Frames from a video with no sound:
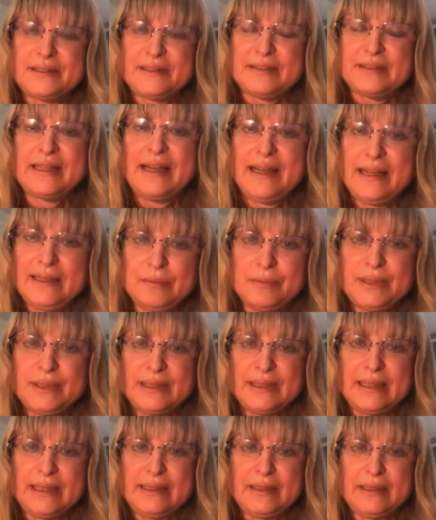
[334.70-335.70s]
again with
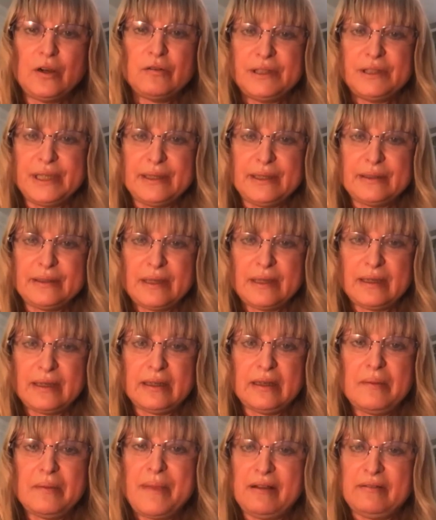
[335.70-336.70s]
the coroner,
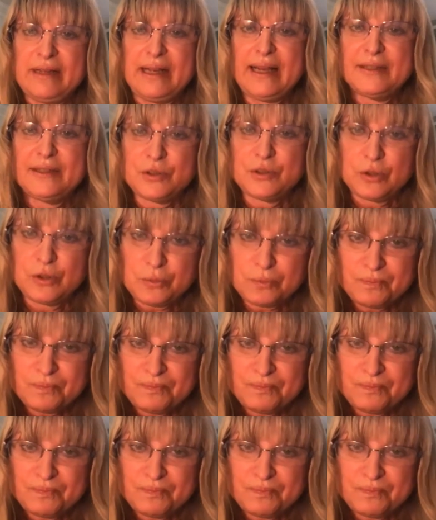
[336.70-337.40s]
Mary Hassel.